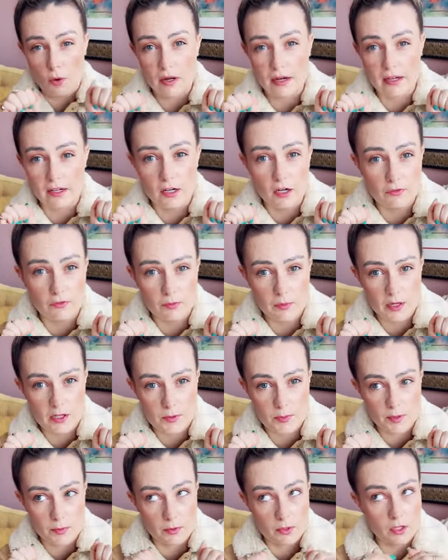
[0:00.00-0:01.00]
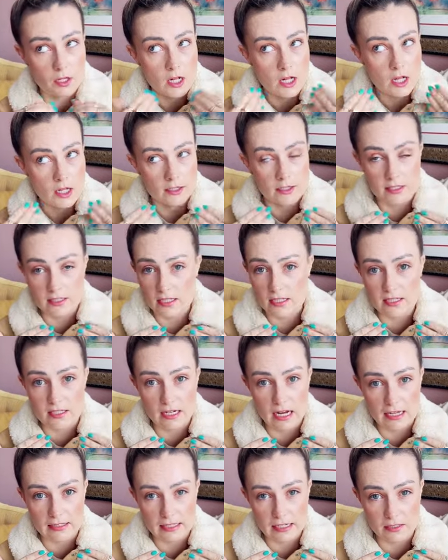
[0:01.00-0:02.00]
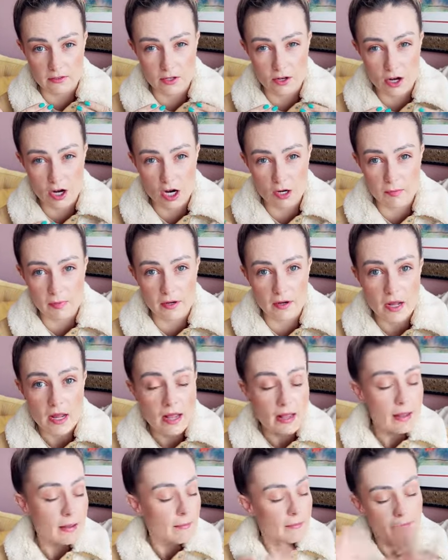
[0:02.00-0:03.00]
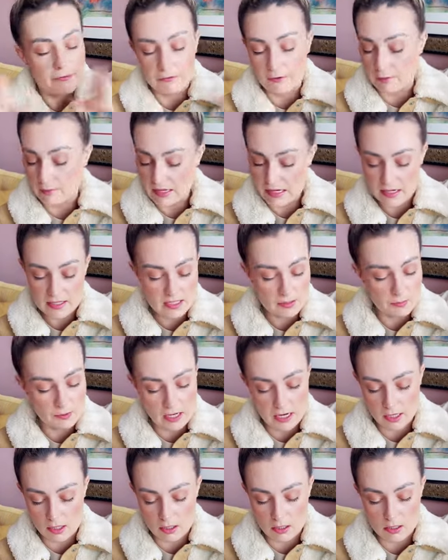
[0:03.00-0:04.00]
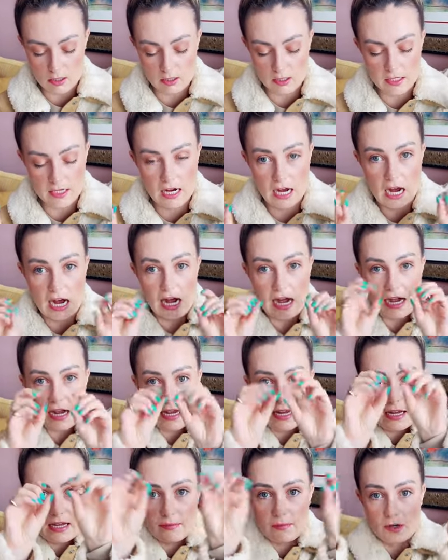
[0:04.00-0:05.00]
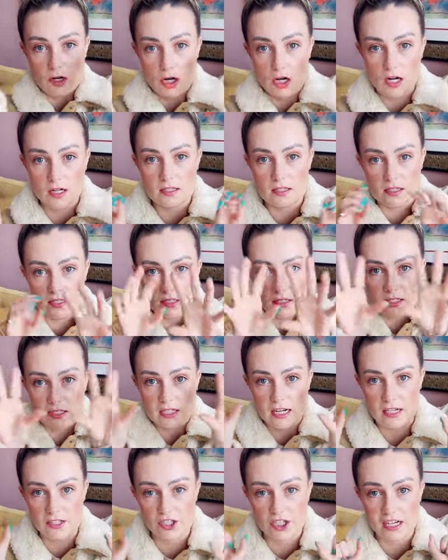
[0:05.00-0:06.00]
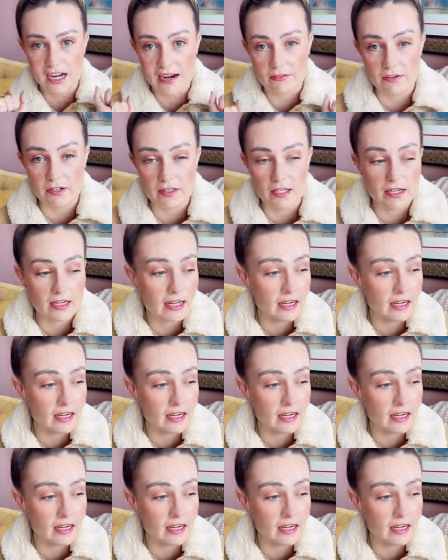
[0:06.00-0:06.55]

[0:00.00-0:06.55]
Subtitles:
And I know for most people, this is not that long, but for me as a blind girly, I am constantly touching everything.